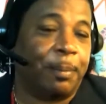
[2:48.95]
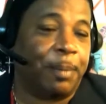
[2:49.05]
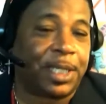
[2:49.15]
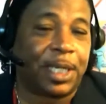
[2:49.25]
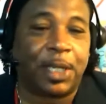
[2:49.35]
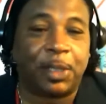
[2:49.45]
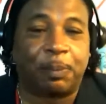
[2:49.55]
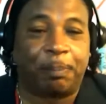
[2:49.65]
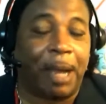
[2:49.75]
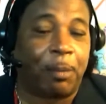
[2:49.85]
put your little
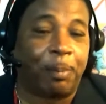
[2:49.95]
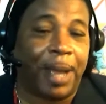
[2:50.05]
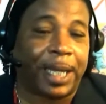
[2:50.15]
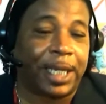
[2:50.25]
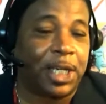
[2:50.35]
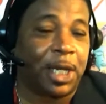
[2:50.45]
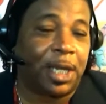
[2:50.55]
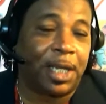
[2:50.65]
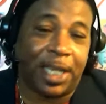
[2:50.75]
pebble back in your